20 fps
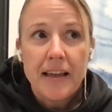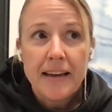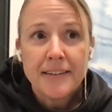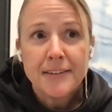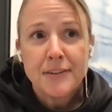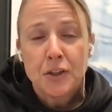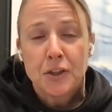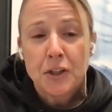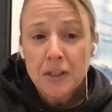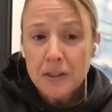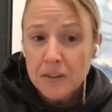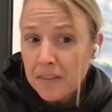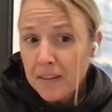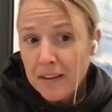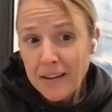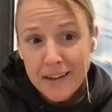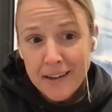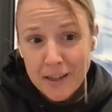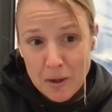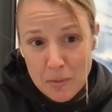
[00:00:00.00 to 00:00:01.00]
That's a
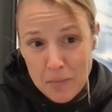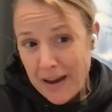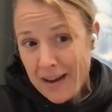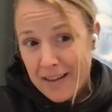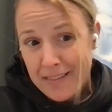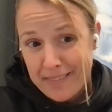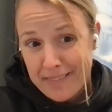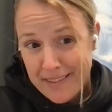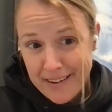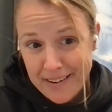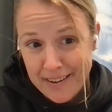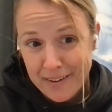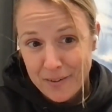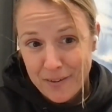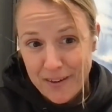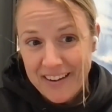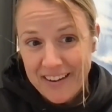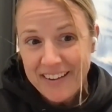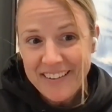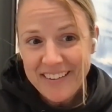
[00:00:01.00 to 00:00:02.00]
good thing and a bad
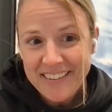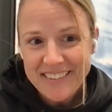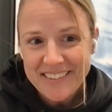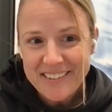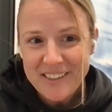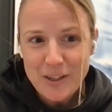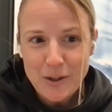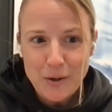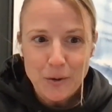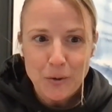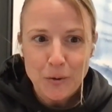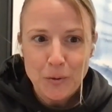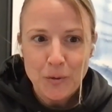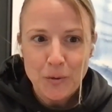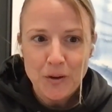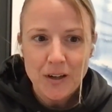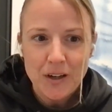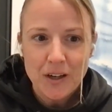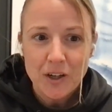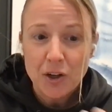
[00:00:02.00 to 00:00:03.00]
thing, right?
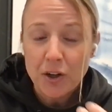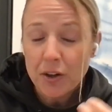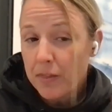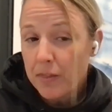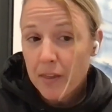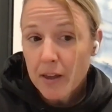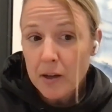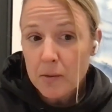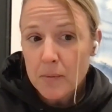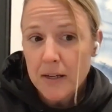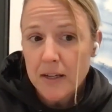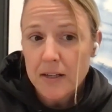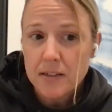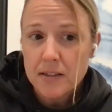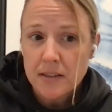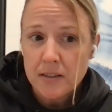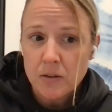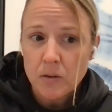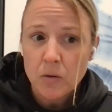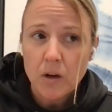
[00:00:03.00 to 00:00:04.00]
So a good thing
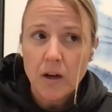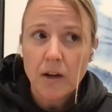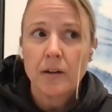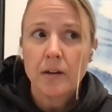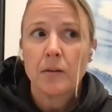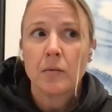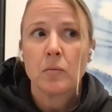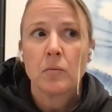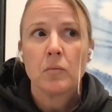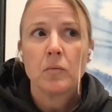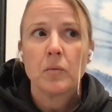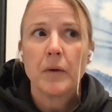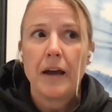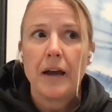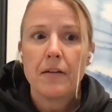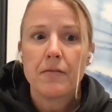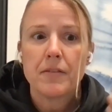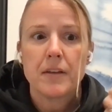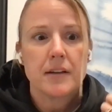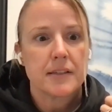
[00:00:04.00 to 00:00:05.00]
because
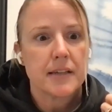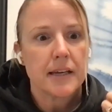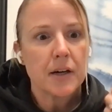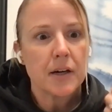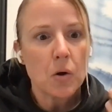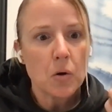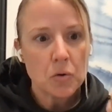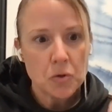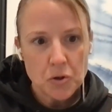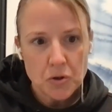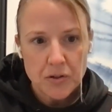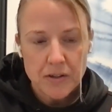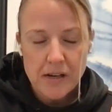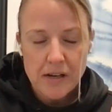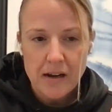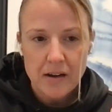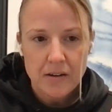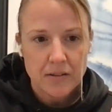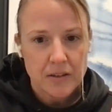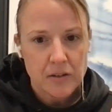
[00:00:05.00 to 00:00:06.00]
we have things like
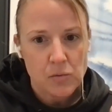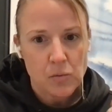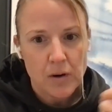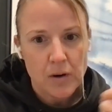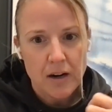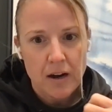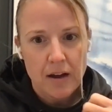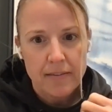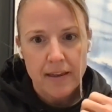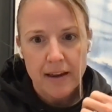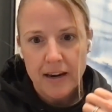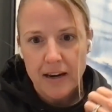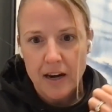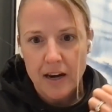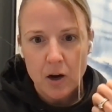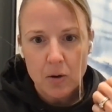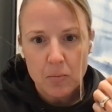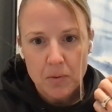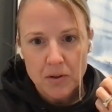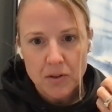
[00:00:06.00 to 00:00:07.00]
ultrasounds and whatnot that
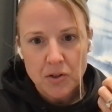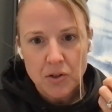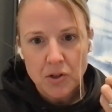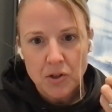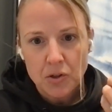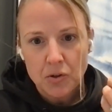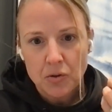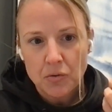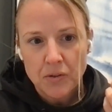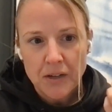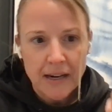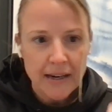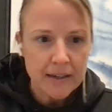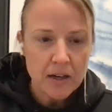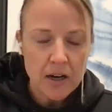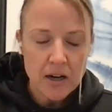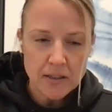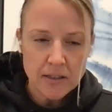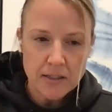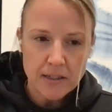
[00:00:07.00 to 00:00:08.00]
can help us do
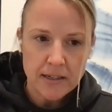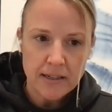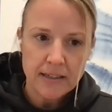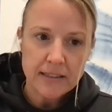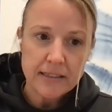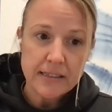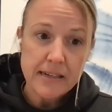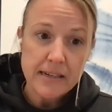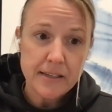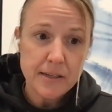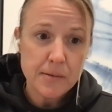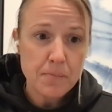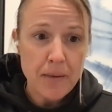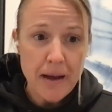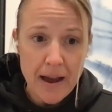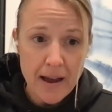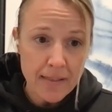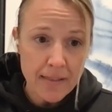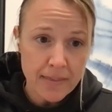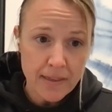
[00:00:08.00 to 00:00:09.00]
diagnostics. It's a
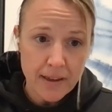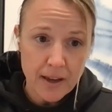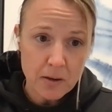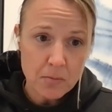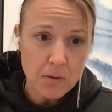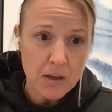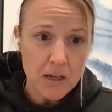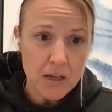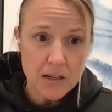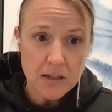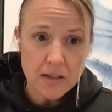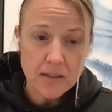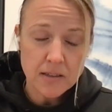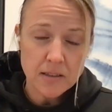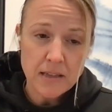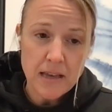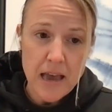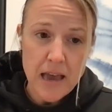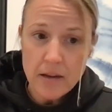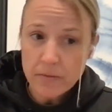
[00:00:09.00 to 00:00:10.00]
bad thing
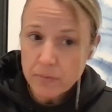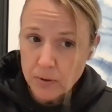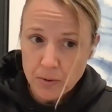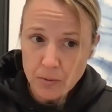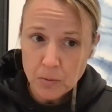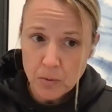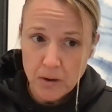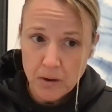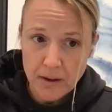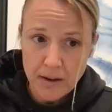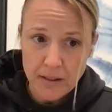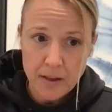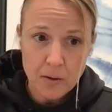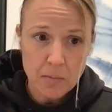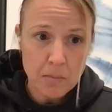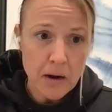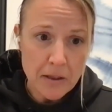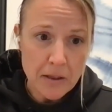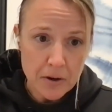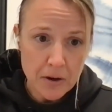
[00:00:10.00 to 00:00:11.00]
because everyone and
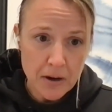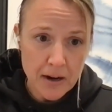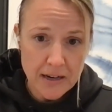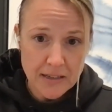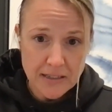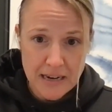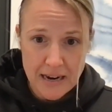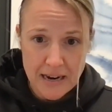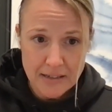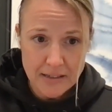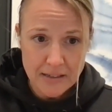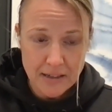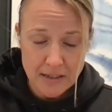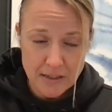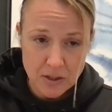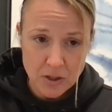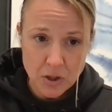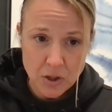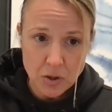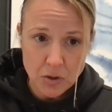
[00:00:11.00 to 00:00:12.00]
their mother has
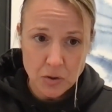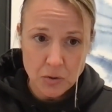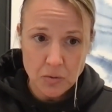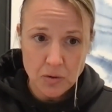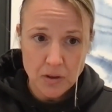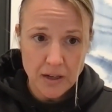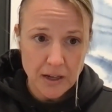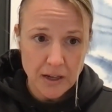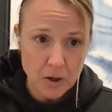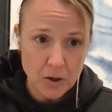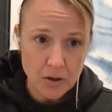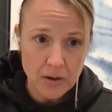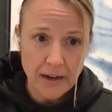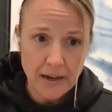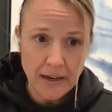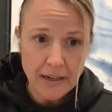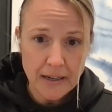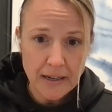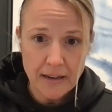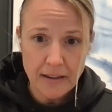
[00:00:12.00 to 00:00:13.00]
access to the
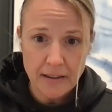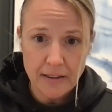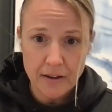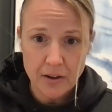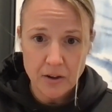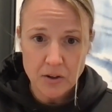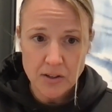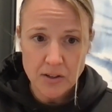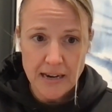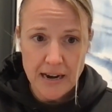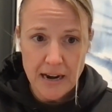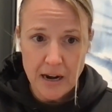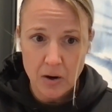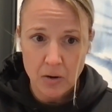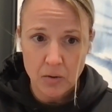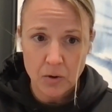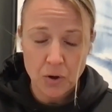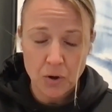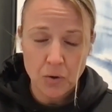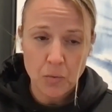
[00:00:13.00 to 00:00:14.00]
internet, and there's
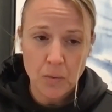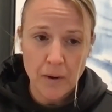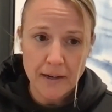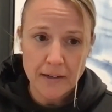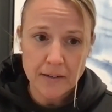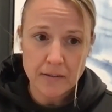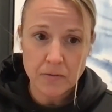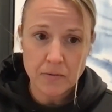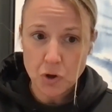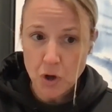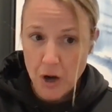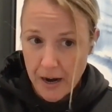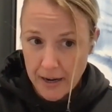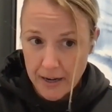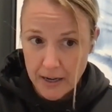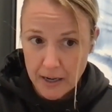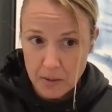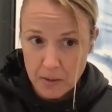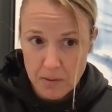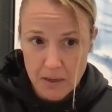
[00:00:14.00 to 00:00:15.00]
now new ways of
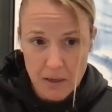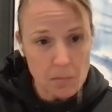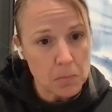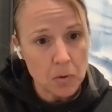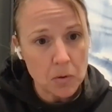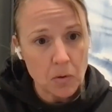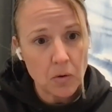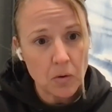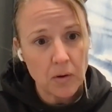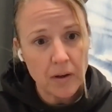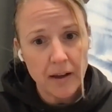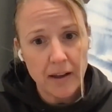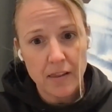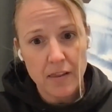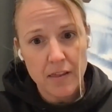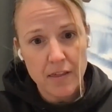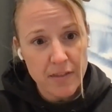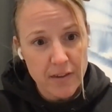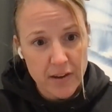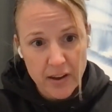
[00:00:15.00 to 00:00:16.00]
tracking people
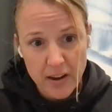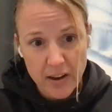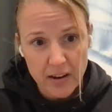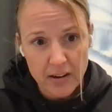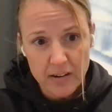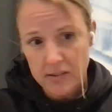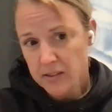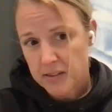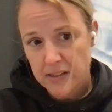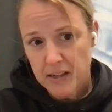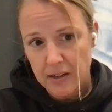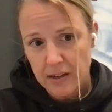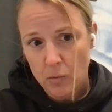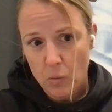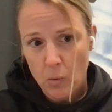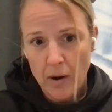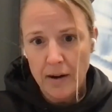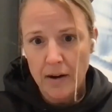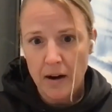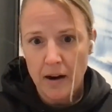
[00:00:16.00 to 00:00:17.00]
and things
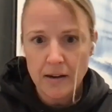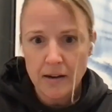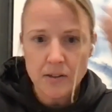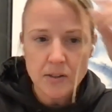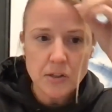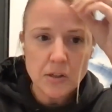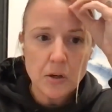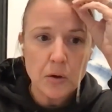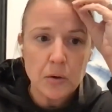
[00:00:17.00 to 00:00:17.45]
and whatnot.